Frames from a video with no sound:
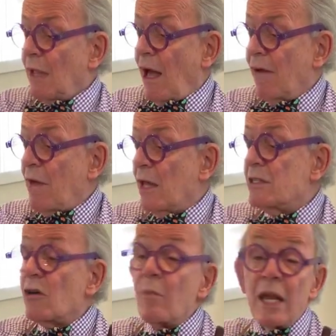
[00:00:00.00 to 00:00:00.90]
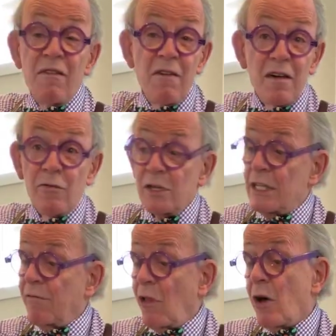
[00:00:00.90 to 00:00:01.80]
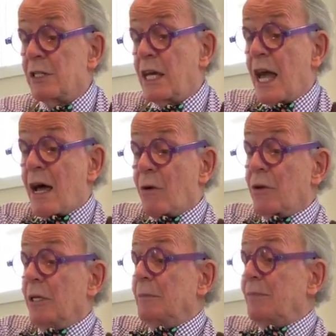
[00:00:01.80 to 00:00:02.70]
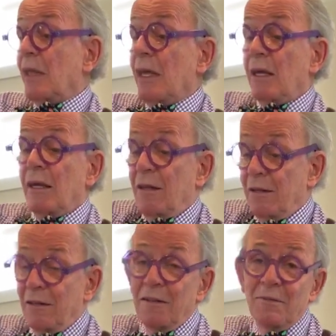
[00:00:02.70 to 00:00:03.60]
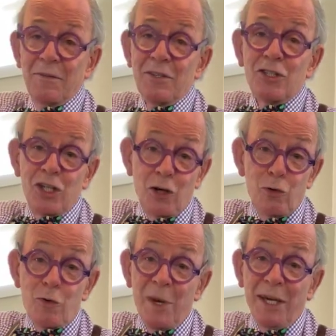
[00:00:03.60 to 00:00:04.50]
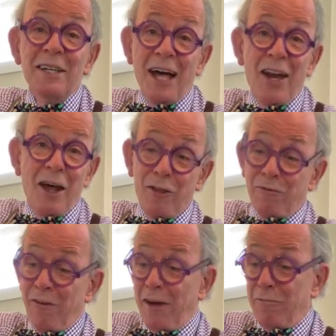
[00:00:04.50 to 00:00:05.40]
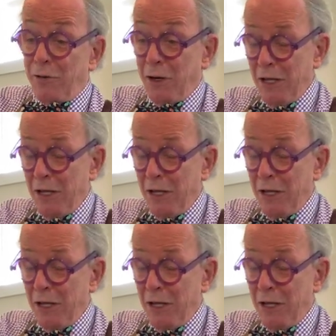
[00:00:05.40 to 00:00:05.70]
I've got so many favorites I've lost count. Excuse me, another favorite.